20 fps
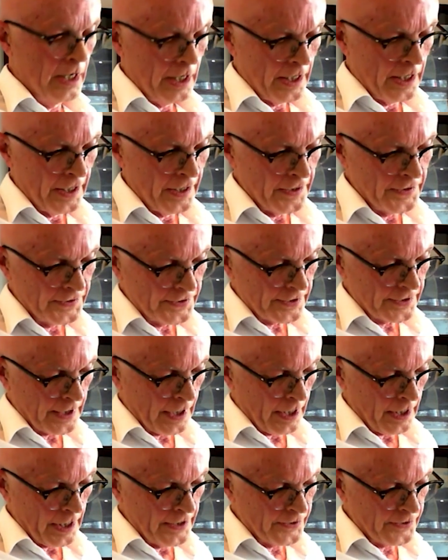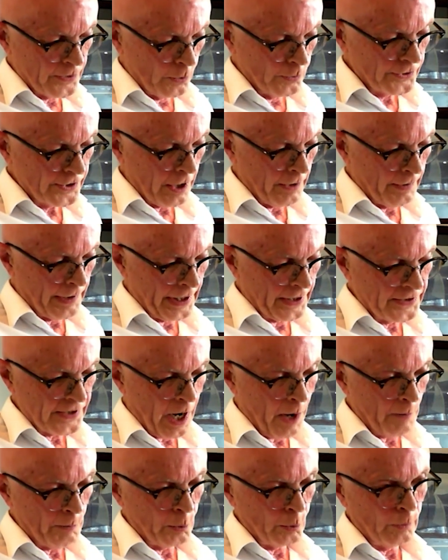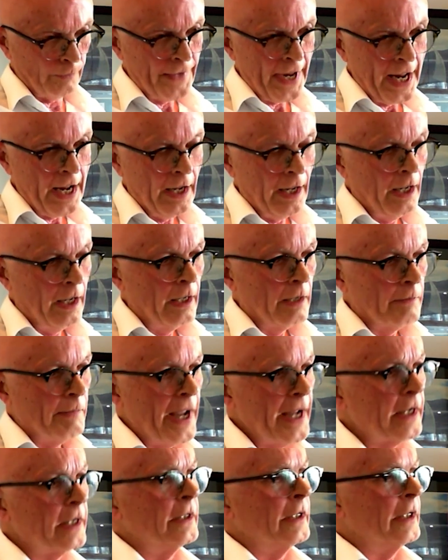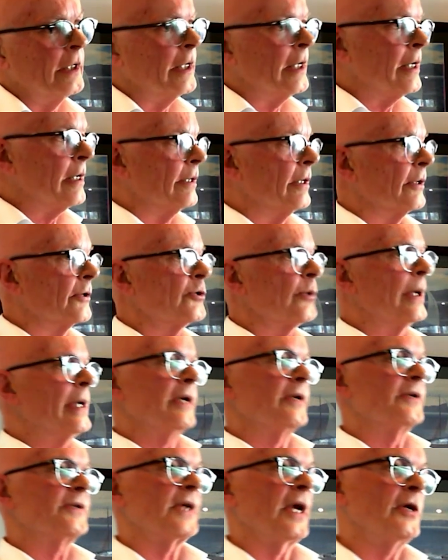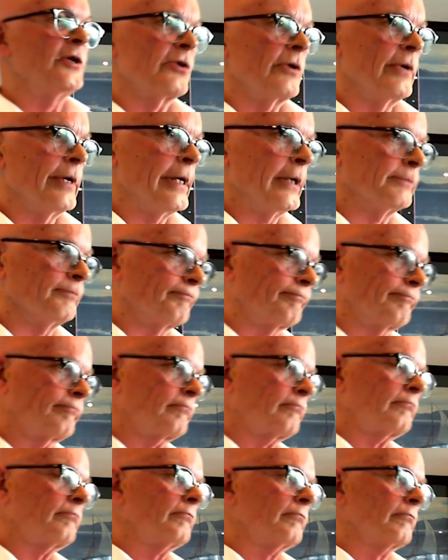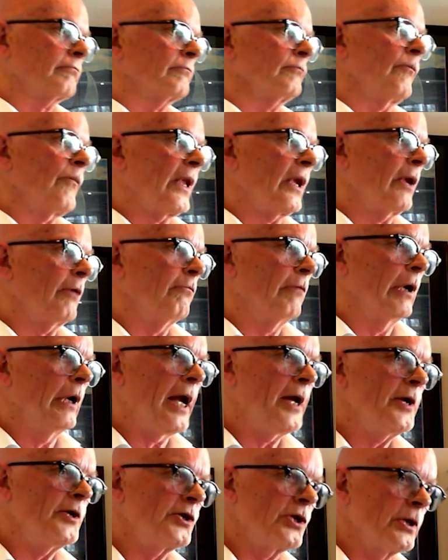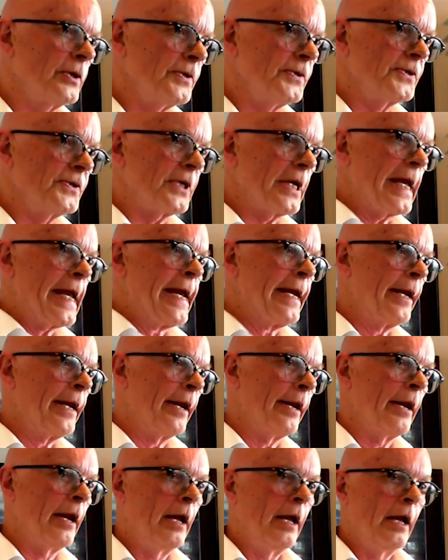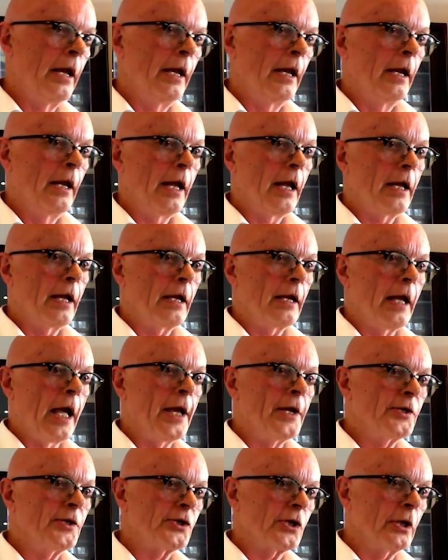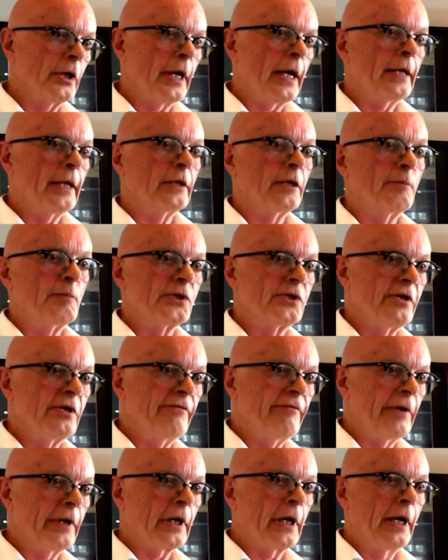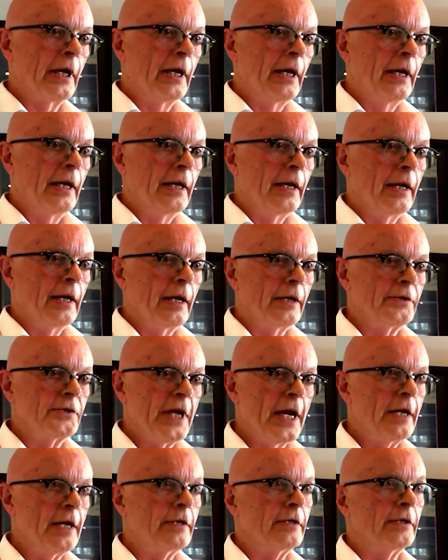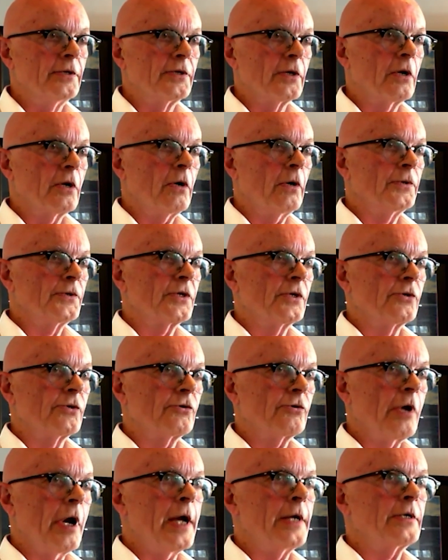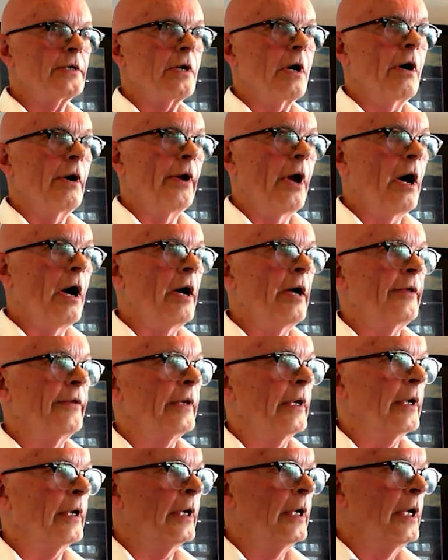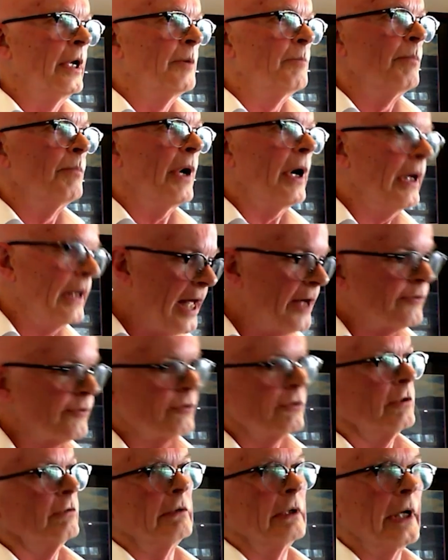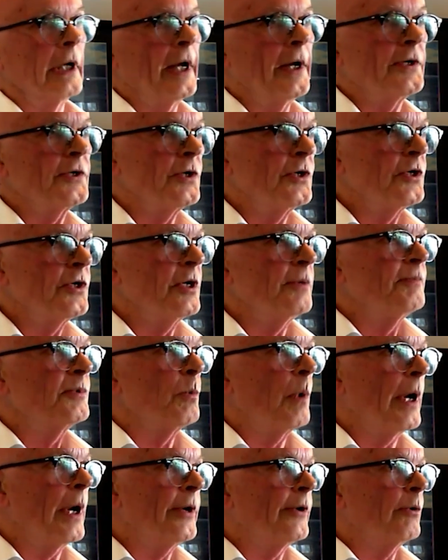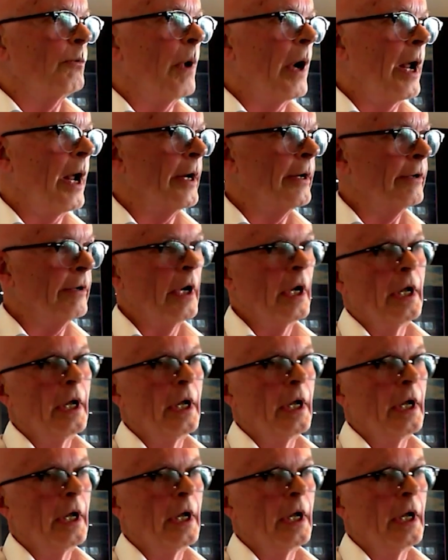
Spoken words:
is also an example. Back in the 20th century, relations in Asia and the Pacific tended to concentrate on either bilateral relationships, one-to-one